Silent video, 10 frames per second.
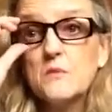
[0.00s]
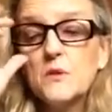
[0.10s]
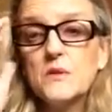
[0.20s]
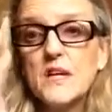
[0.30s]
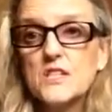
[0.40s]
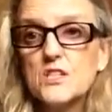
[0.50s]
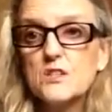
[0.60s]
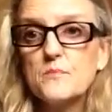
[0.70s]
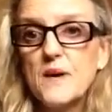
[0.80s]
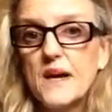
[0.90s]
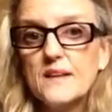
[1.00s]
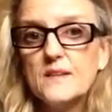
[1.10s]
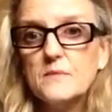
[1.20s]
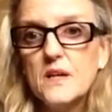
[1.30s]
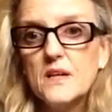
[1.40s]
But when I started buying
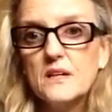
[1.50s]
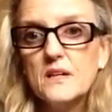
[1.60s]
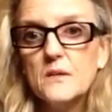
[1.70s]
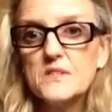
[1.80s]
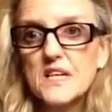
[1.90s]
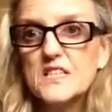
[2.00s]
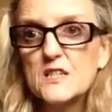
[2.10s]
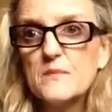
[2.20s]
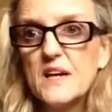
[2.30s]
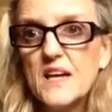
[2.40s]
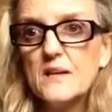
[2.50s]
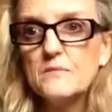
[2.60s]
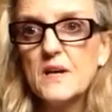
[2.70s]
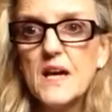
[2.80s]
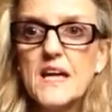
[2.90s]
them, it was actually
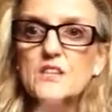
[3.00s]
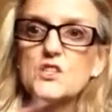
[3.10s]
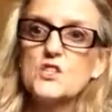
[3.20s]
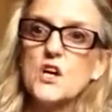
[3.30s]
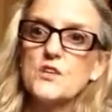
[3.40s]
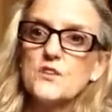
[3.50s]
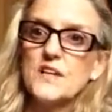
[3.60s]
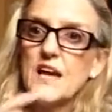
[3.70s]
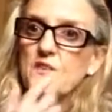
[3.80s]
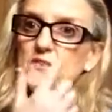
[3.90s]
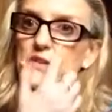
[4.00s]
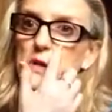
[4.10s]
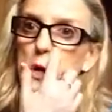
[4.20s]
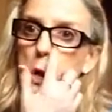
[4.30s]
my eldest daughter, Catherine.